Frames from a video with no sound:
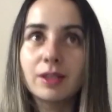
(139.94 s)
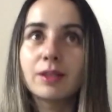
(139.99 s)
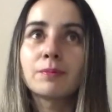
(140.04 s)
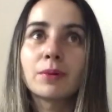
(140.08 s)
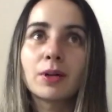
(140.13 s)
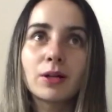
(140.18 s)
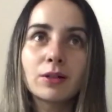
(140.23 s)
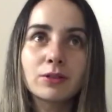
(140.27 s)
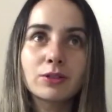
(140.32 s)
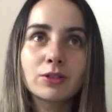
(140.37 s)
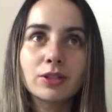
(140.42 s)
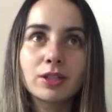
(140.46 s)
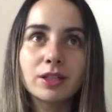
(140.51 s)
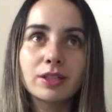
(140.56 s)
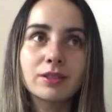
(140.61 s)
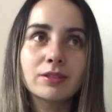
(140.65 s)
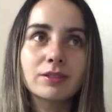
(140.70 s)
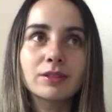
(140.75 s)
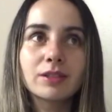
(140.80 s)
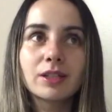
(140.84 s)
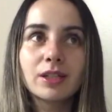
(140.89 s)
I
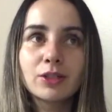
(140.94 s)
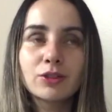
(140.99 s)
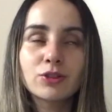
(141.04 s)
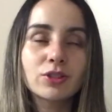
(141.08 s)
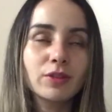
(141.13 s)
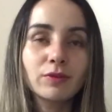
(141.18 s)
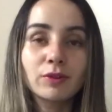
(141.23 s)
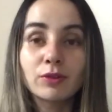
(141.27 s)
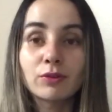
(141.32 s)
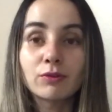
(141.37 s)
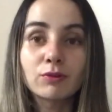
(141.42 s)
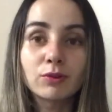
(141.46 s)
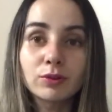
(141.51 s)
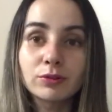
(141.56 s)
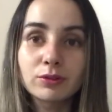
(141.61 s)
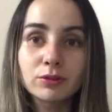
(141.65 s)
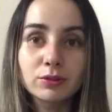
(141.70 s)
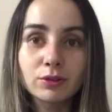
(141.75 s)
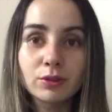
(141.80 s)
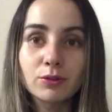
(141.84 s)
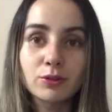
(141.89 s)
apologize. I just have a full
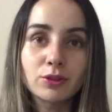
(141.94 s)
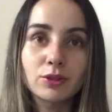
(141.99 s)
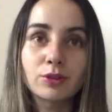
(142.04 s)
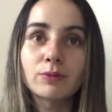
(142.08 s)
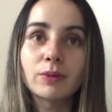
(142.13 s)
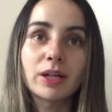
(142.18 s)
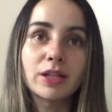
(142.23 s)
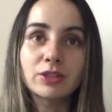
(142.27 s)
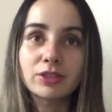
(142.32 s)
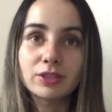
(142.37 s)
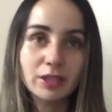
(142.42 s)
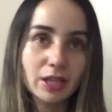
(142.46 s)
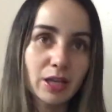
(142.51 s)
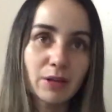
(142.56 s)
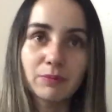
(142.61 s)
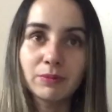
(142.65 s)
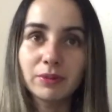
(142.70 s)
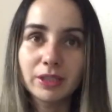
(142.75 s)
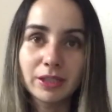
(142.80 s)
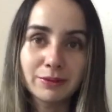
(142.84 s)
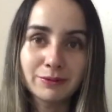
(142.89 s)
disclosure where I just can't
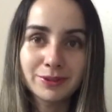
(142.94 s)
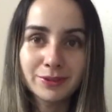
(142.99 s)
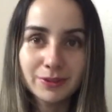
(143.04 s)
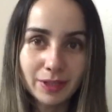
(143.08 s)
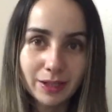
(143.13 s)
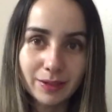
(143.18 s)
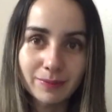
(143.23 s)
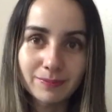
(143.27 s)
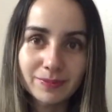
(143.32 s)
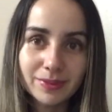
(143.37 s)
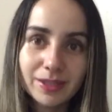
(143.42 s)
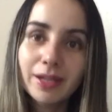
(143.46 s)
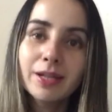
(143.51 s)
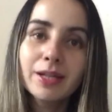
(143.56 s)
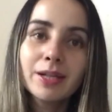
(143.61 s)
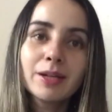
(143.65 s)
pronounce names,